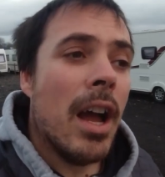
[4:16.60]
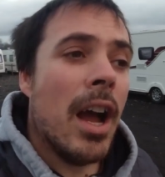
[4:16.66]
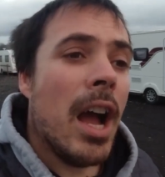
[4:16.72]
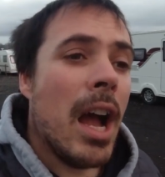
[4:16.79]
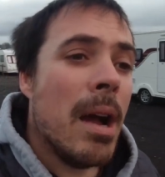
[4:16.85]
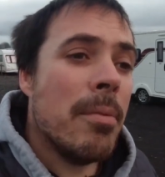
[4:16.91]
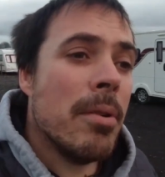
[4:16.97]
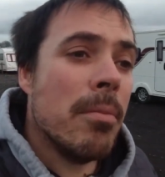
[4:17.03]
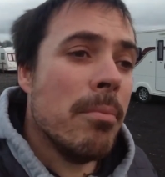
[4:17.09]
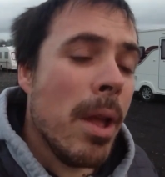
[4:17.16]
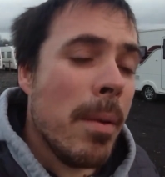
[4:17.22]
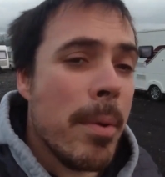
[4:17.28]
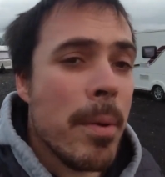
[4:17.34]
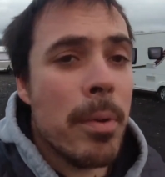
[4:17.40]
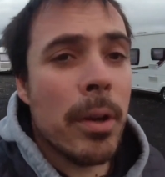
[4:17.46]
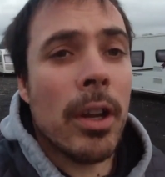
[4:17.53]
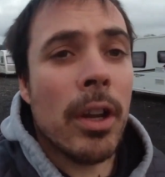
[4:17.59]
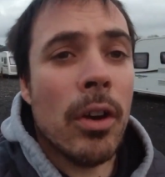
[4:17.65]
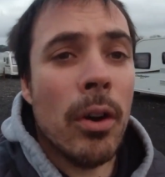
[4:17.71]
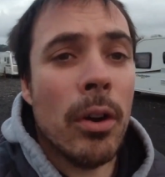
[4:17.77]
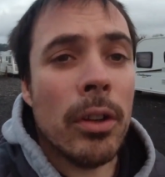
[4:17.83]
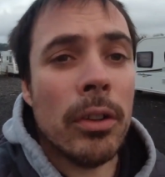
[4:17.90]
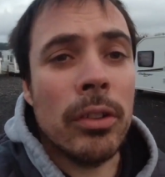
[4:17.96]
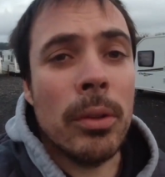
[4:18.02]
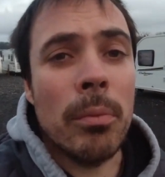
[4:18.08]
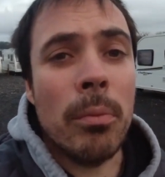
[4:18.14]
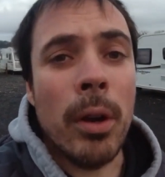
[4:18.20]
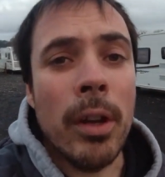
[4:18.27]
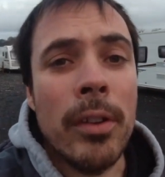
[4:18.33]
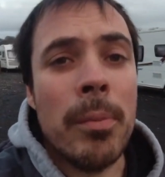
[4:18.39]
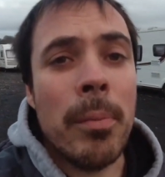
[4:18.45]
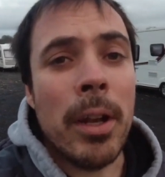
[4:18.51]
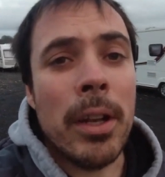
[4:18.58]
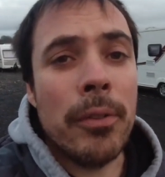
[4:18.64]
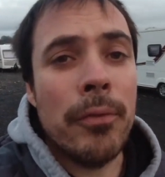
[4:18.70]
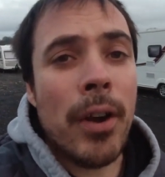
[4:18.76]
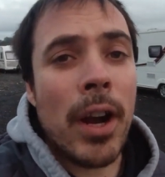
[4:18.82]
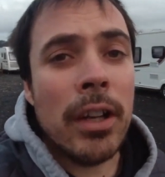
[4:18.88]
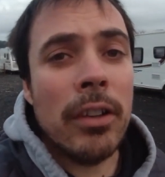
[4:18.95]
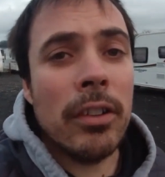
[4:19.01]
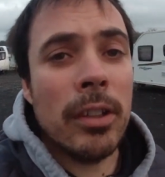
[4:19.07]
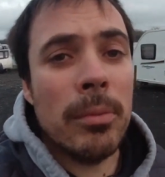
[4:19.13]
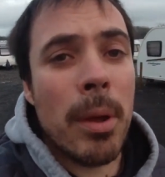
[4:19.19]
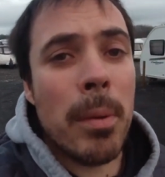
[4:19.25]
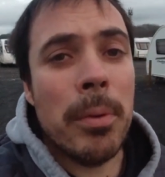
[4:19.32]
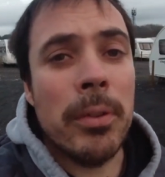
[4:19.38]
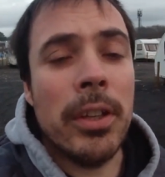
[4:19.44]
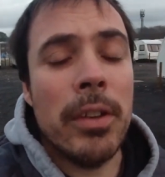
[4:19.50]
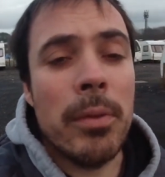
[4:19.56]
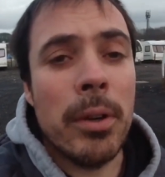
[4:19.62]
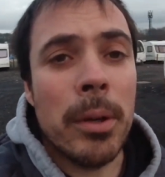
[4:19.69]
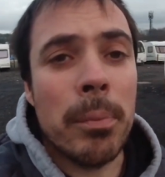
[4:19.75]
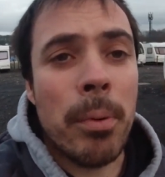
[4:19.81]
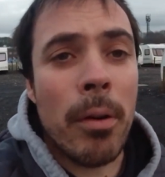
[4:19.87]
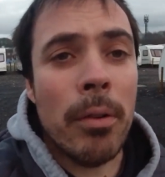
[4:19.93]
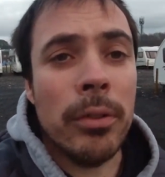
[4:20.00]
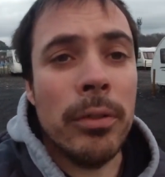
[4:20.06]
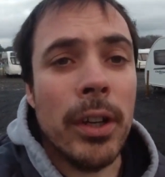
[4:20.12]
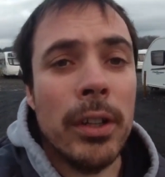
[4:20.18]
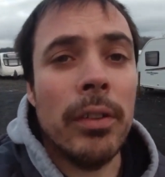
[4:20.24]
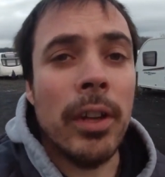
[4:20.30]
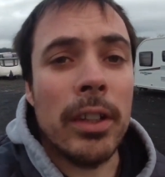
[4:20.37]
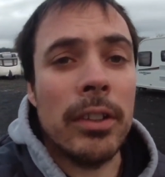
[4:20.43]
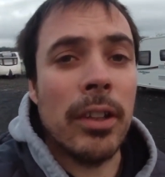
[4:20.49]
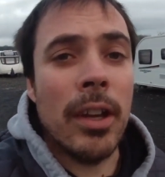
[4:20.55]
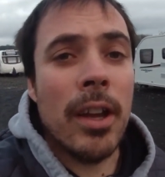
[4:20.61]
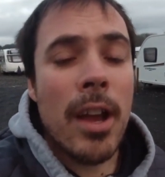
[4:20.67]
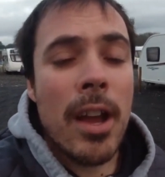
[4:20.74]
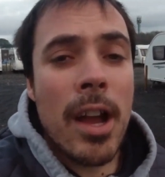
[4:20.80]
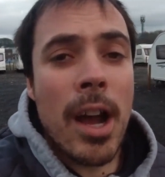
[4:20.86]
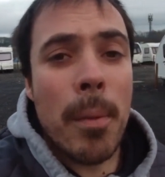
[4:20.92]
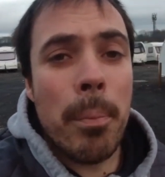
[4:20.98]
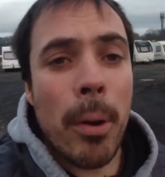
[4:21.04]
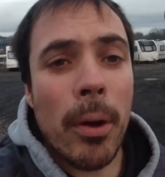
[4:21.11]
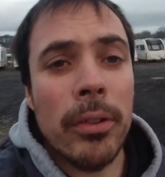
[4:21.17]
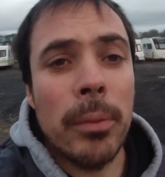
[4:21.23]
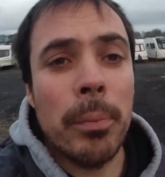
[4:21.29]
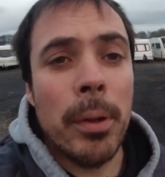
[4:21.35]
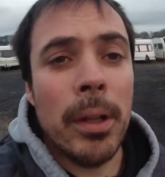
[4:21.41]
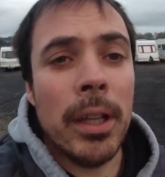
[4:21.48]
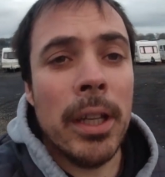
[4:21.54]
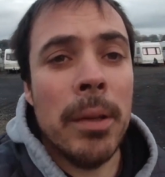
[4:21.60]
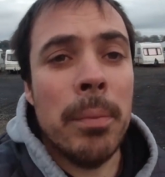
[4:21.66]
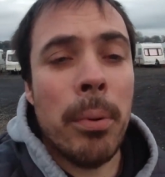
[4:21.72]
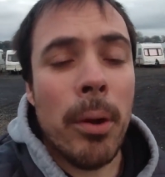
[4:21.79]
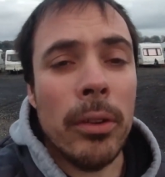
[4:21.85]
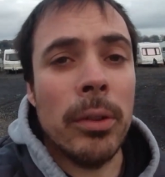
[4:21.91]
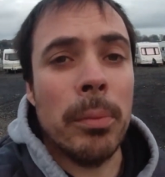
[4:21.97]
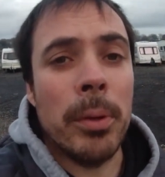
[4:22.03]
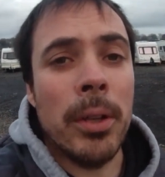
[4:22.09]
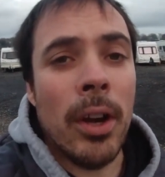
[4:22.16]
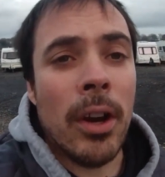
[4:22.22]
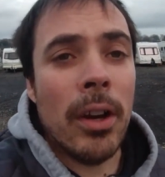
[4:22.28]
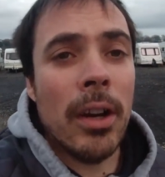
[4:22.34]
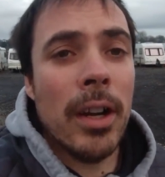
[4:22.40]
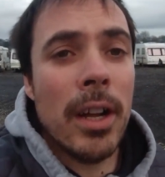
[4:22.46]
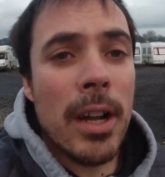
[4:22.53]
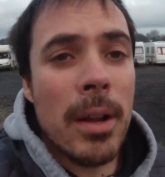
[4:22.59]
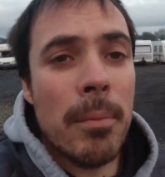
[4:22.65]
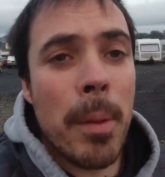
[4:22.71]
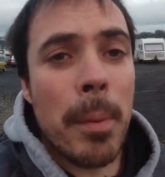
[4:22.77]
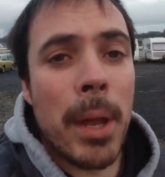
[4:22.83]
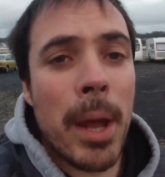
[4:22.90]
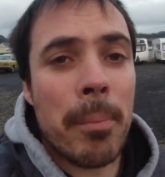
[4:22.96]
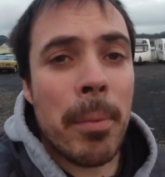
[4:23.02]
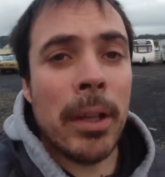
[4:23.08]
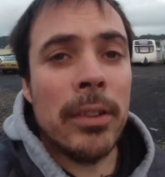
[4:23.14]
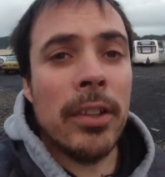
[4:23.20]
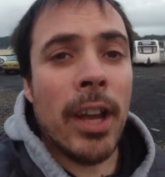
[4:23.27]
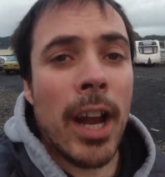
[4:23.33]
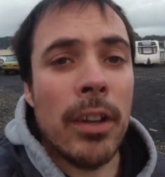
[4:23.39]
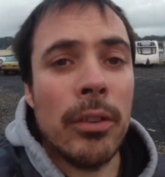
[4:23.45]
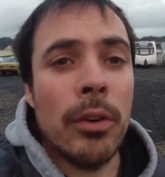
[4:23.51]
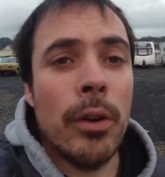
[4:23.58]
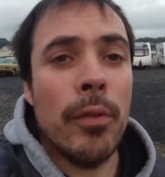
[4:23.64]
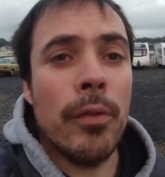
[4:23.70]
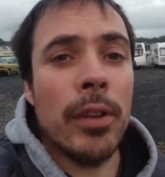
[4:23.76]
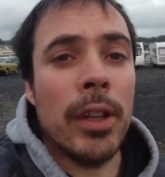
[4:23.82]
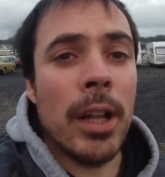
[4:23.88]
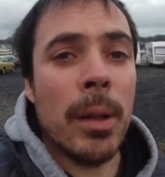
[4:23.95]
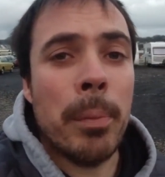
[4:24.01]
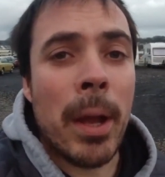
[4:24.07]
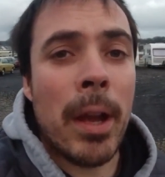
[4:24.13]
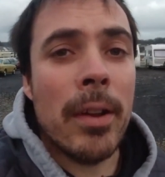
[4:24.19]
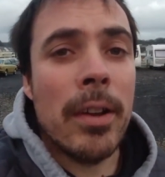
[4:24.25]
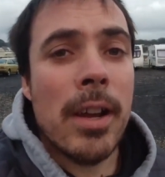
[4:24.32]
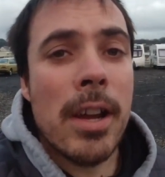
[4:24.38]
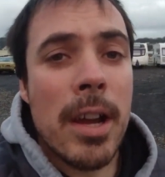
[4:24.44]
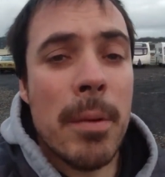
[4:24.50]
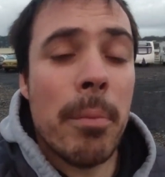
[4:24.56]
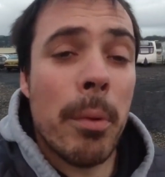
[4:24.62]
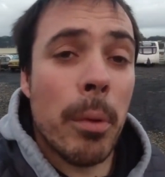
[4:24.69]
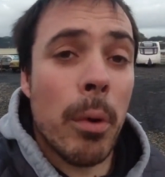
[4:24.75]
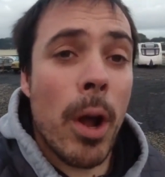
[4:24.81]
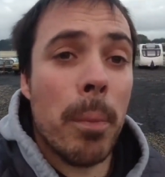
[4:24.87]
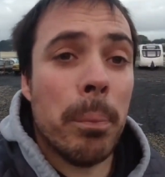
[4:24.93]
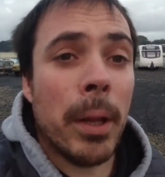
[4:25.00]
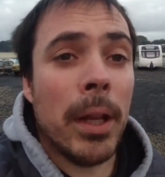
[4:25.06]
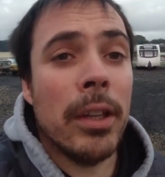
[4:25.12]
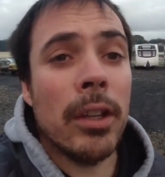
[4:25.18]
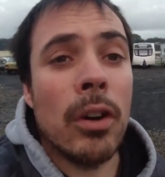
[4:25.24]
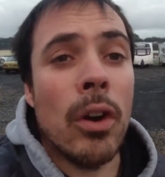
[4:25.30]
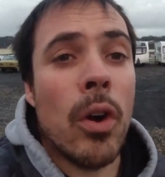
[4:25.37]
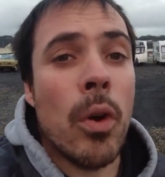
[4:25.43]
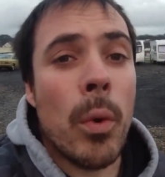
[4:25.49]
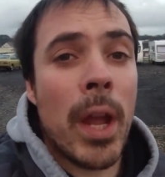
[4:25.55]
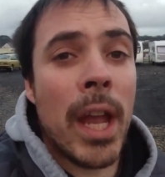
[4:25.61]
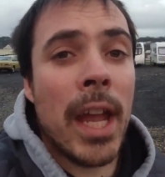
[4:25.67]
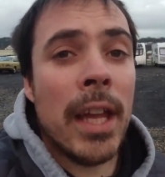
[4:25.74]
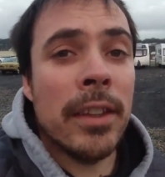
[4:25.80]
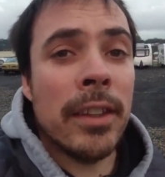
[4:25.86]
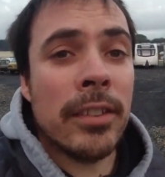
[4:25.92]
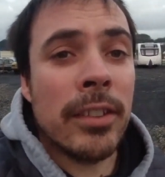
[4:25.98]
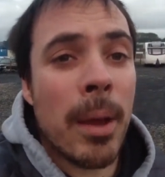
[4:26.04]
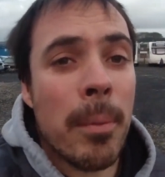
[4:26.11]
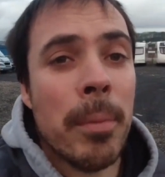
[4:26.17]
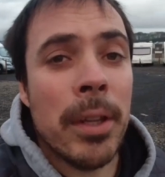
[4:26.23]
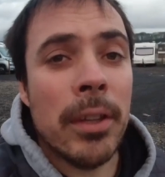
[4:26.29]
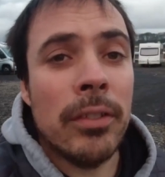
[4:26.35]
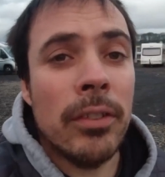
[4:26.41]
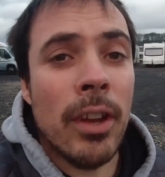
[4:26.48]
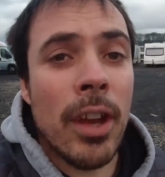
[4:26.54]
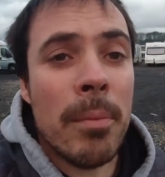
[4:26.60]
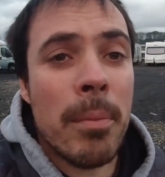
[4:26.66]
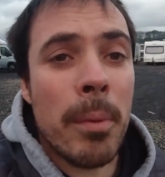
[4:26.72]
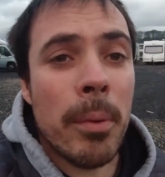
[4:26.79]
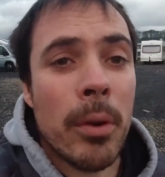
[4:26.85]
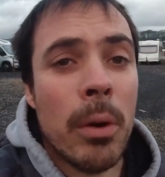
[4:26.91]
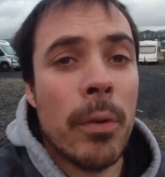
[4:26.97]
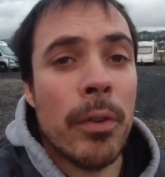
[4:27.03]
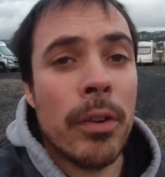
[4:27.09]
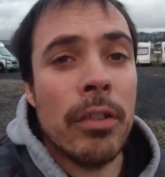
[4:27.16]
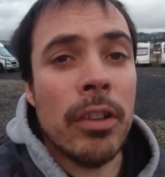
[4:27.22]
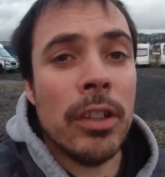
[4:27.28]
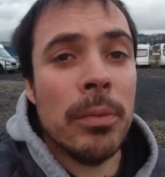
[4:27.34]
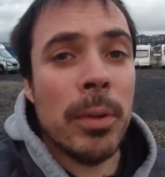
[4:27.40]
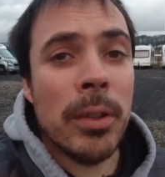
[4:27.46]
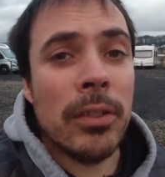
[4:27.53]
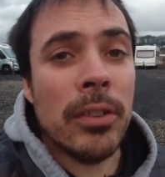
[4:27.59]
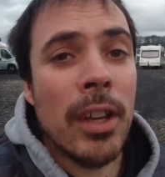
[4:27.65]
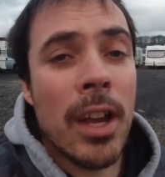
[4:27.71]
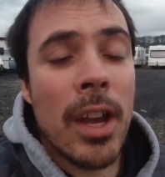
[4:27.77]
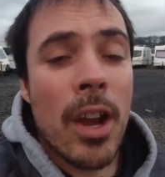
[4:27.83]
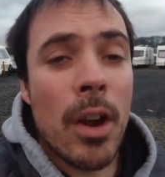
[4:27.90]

Um, maybe we could go to some one of the manufacturers and maybe see if we could borrow something. I don't know, that's a, a possibility, possibly not. Maybe that might tide us over for a little bit. But we were planning to go away in December this year, maybe go for Christmas.